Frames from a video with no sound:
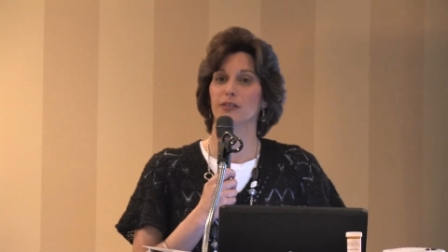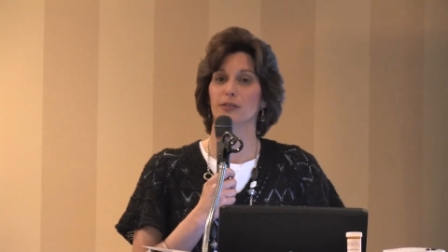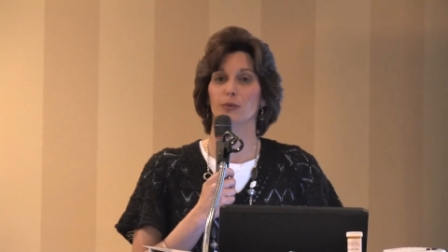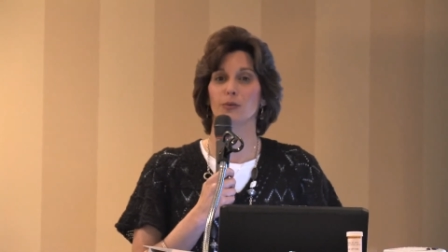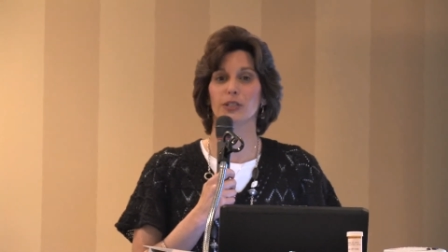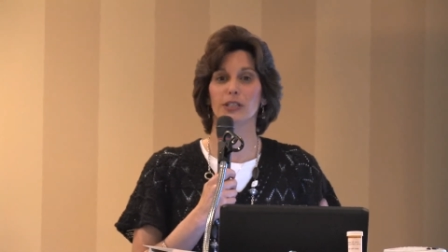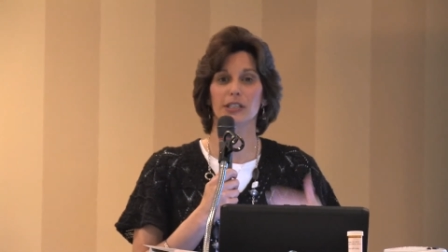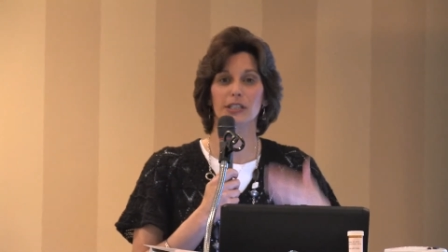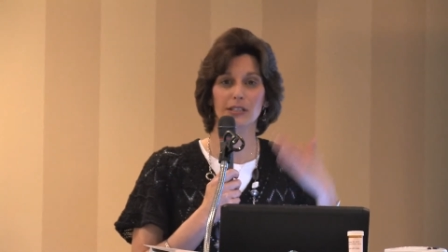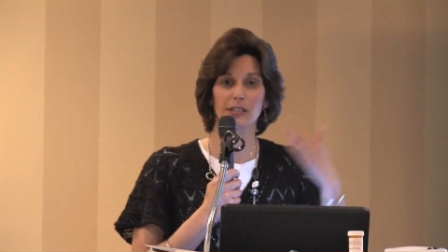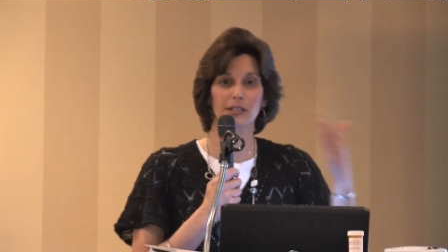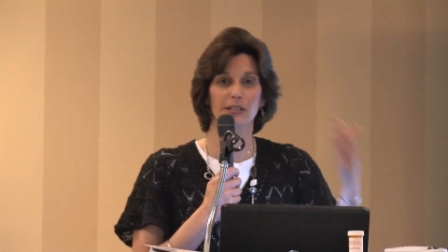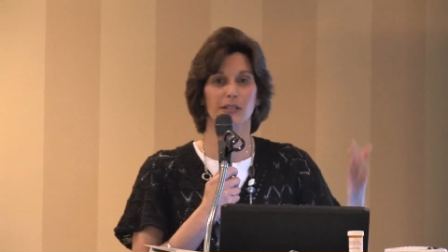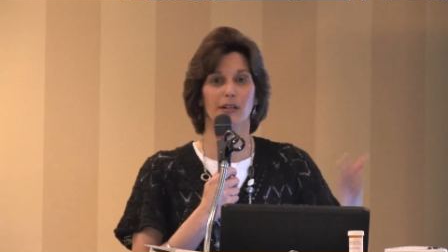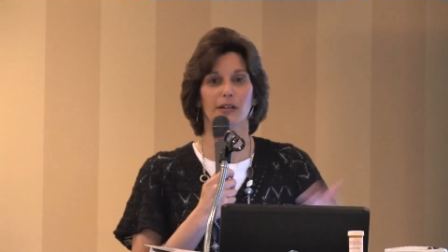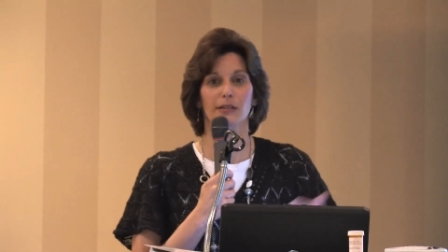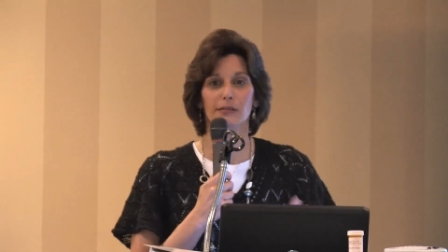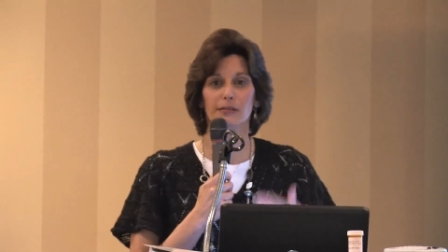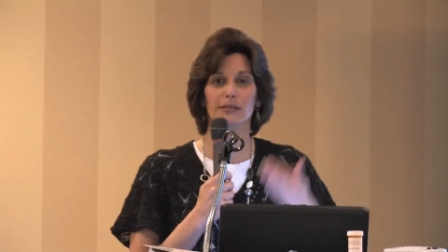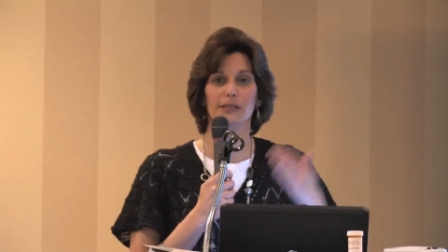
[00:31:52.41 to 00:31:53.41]
So we need to
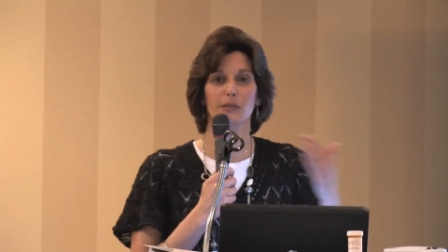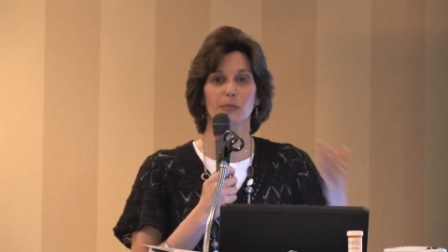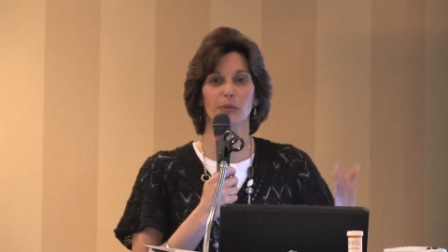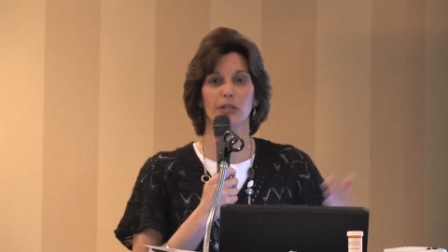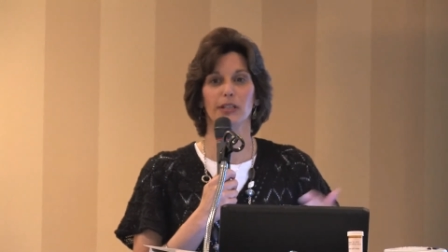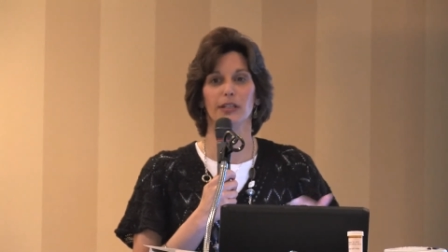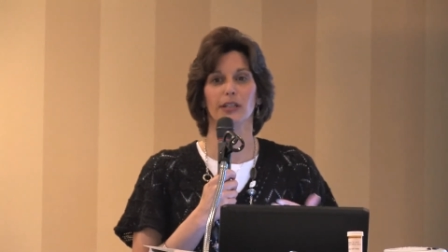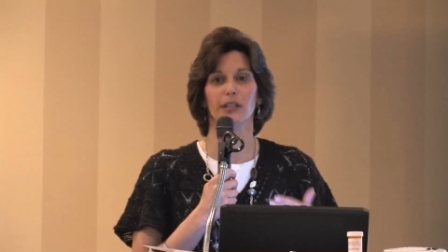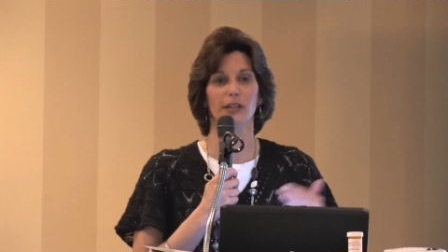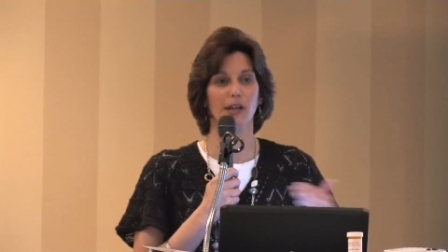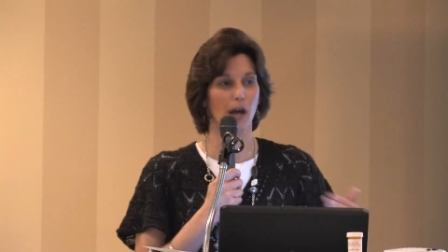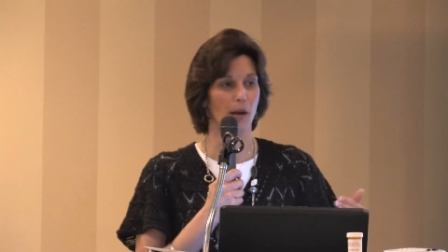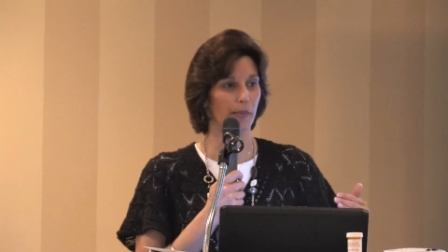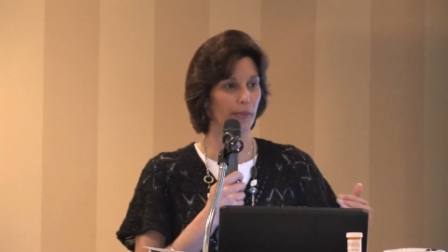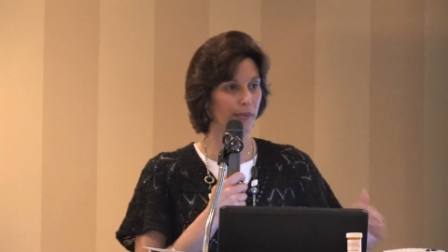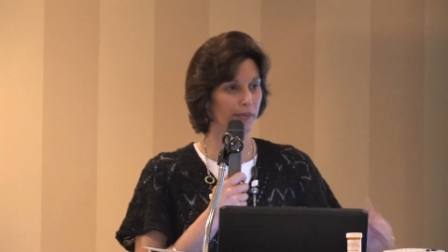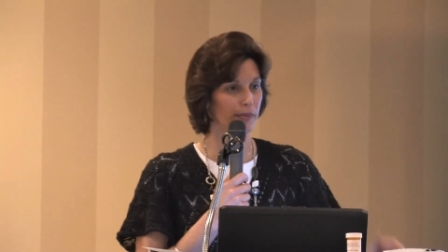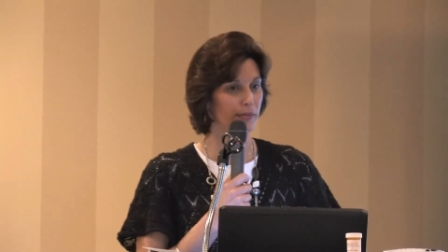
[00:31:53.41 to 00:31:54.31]
start speaking up.